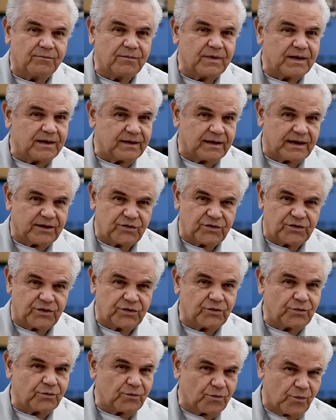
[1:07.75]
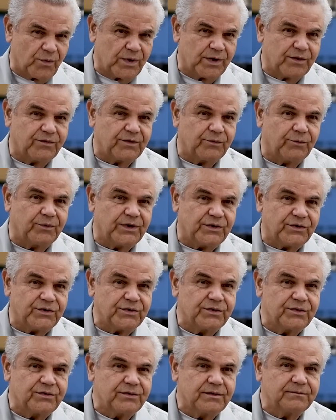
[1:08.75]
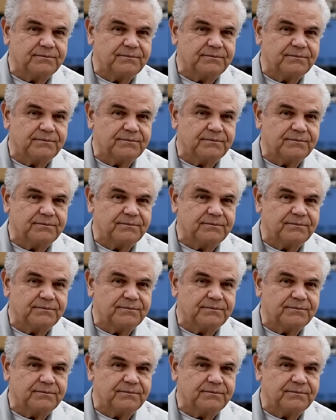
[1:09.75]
and that's just one of the regions.